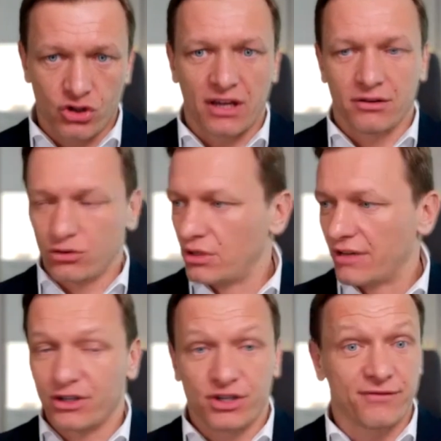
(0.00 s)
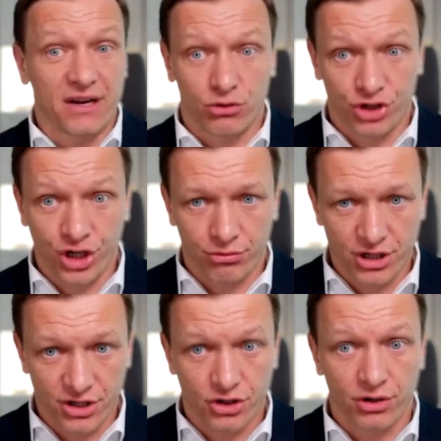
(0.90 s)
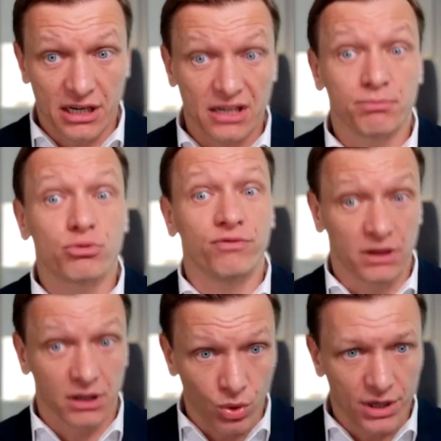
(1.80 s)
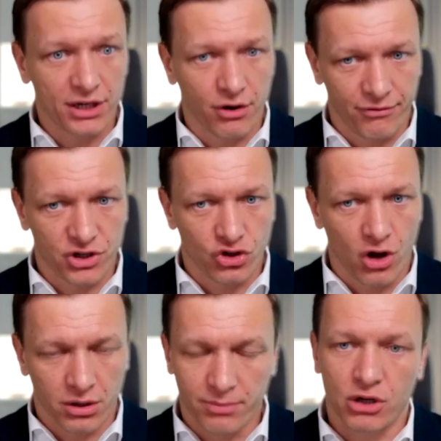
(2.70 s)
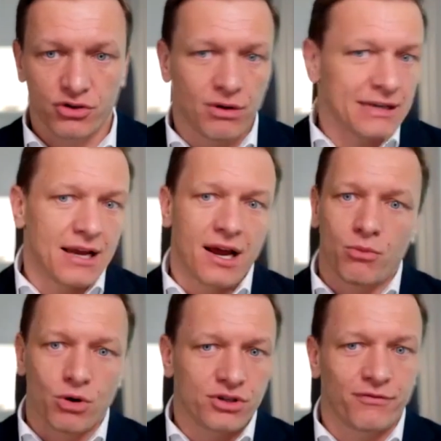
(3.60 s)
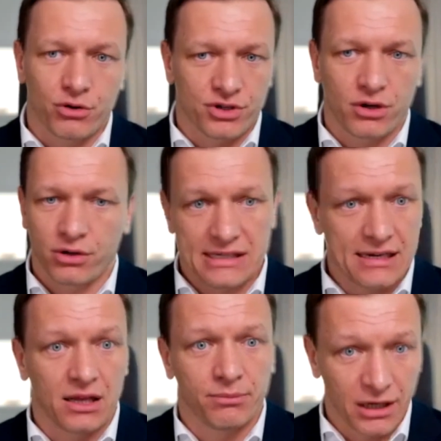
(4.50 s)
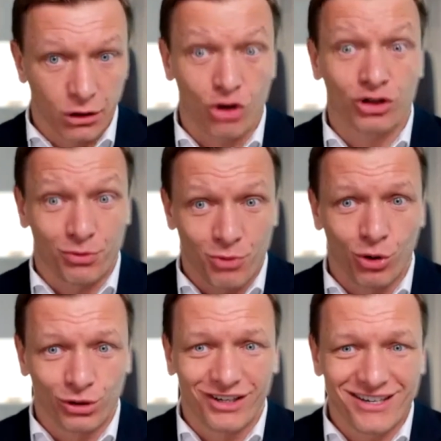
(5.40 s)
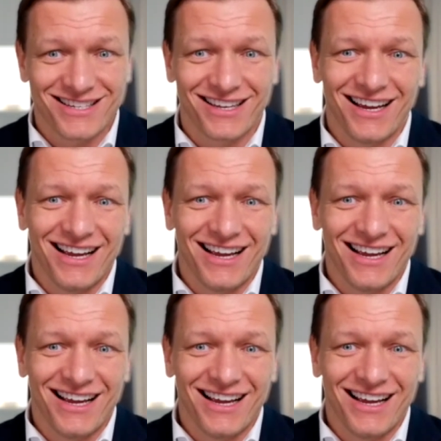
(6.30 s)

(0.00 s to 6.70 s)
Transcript: to diversify our share register and improve the liquidity of a stock. Because right now, most of our stock is held by long-term holders,